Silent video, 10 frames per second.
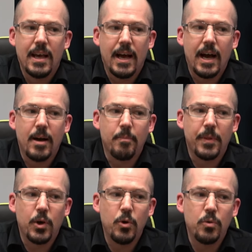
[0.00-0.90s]
um,
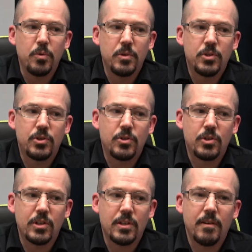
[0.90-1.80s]
who
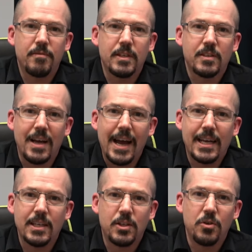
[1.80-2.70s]
just have
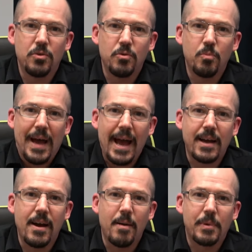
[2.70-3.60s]
decided to
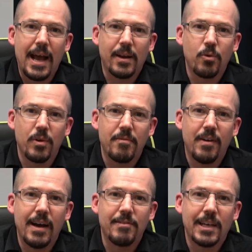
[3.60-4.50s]
back up Category
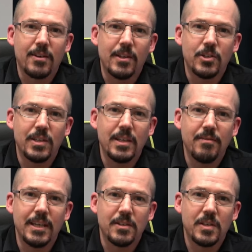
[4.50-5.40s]
5 technology
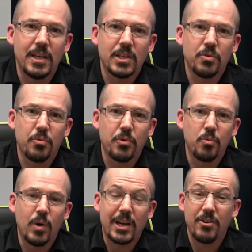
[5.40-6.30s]
TV and see us through
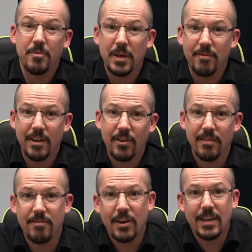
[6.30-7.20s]
what could have been a
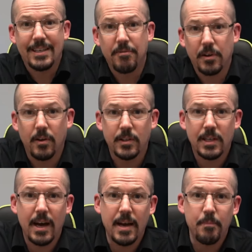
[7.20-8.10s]
very, very difficult
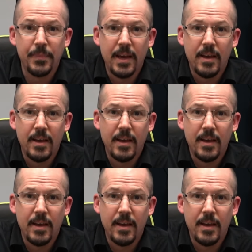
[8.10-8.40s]
time.